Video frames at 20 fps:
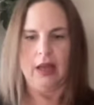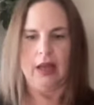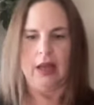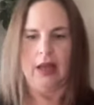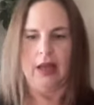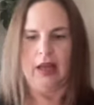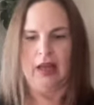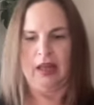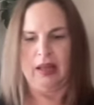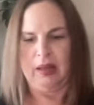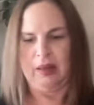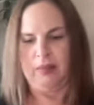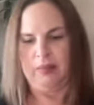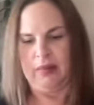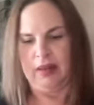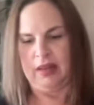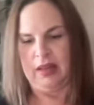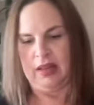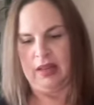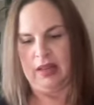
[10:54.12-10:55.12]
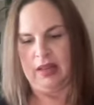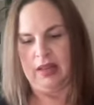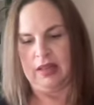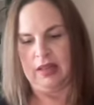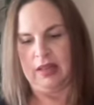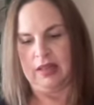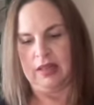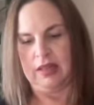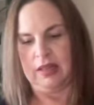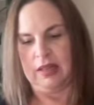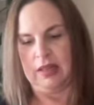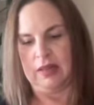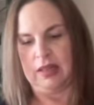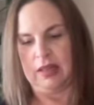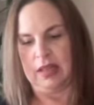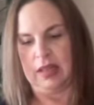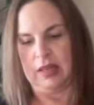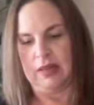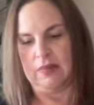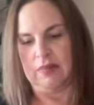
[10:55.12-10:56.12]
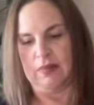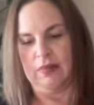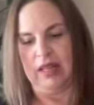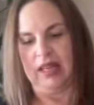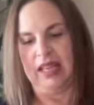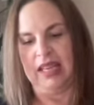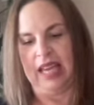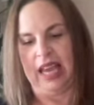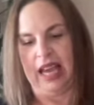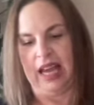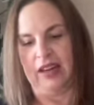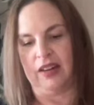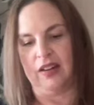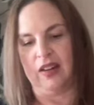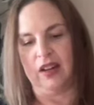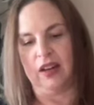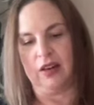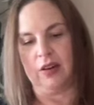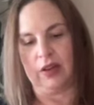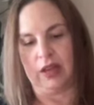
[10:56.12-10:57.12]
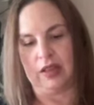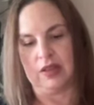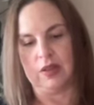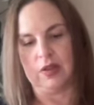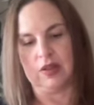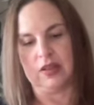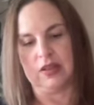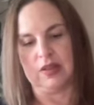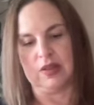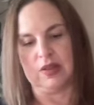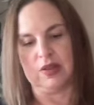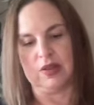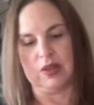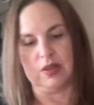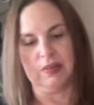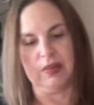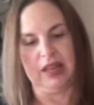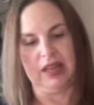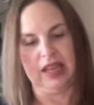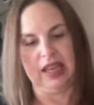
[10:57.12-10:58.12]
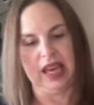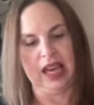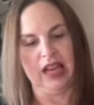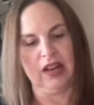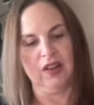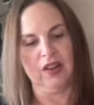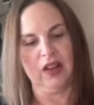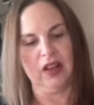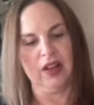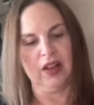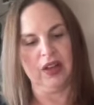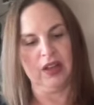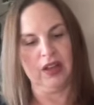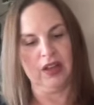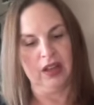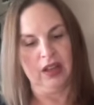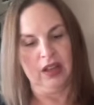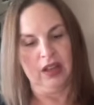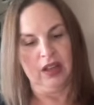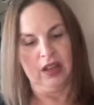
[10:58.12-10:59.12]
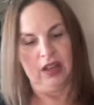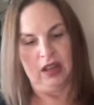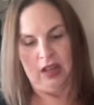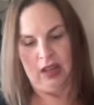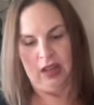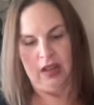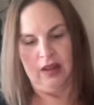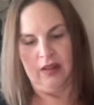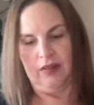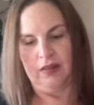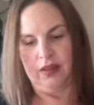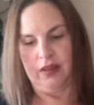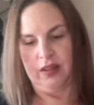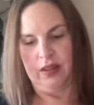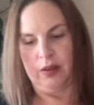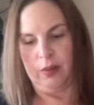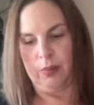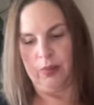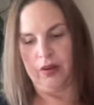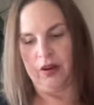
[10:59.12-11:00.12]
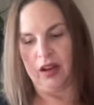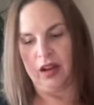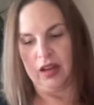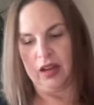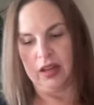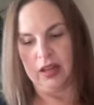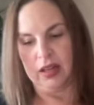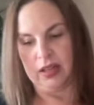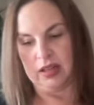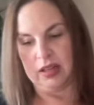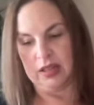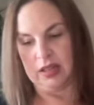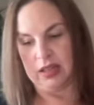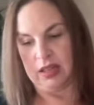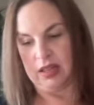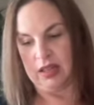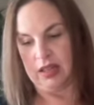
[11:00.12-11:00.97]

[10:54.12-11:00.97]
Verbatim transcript: um, and it says mini catalog okay so this is just a mini catalog of their products